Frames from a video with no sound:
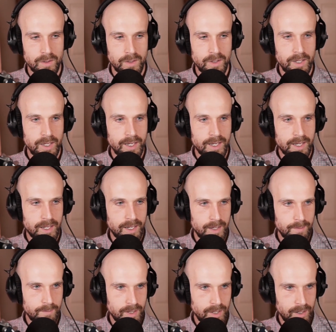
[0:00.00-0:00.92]
Yeah,
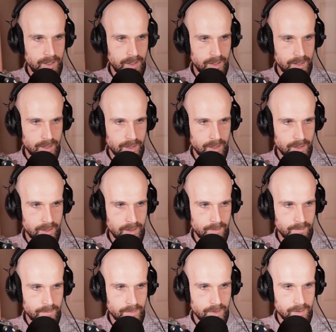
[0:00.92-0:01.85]
let me
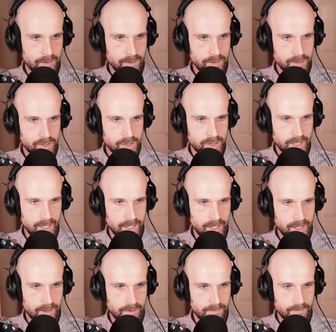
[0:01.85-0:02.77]

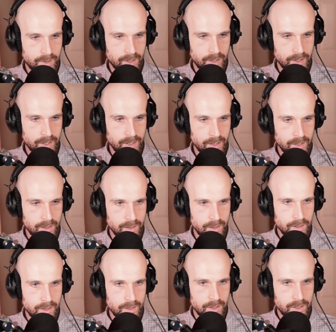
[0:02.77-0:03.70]
share my
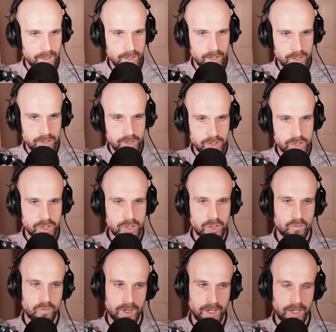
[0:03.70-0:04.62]

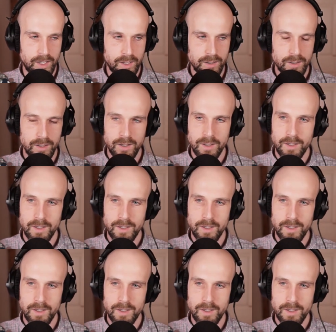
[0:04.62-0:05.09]
screen.